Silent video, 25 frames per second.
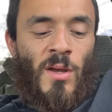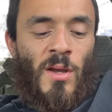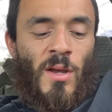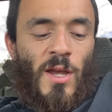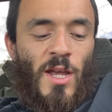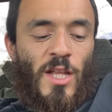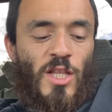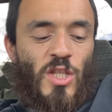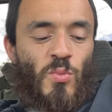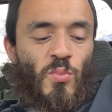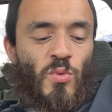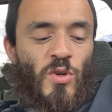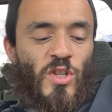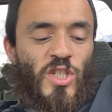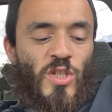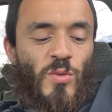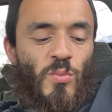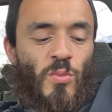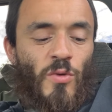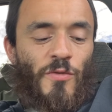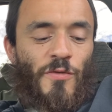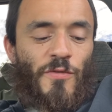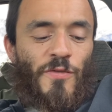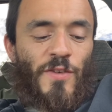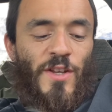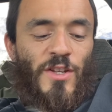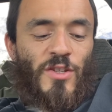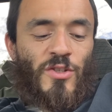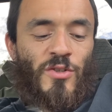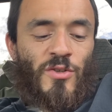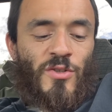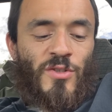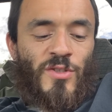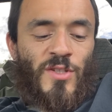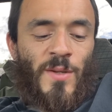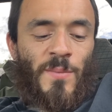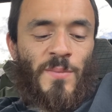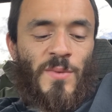Its principal
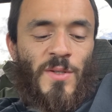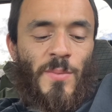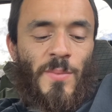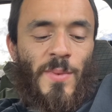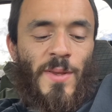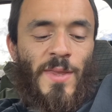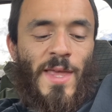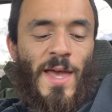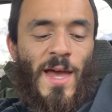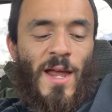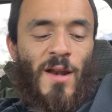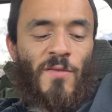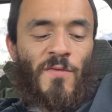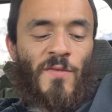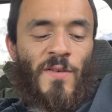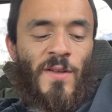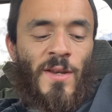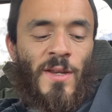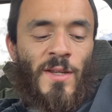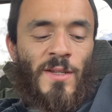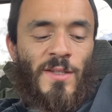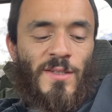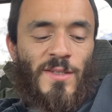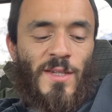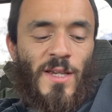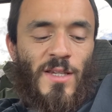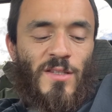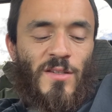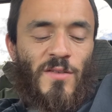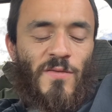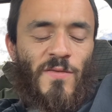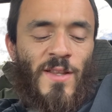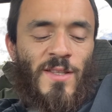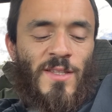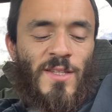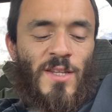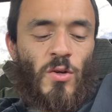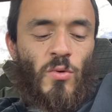features seemed to be that of an excessive
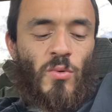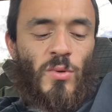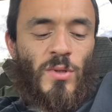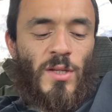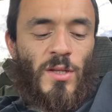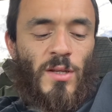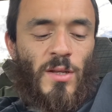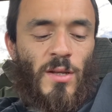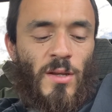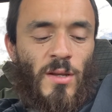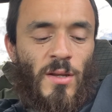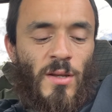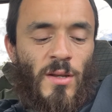antiquity.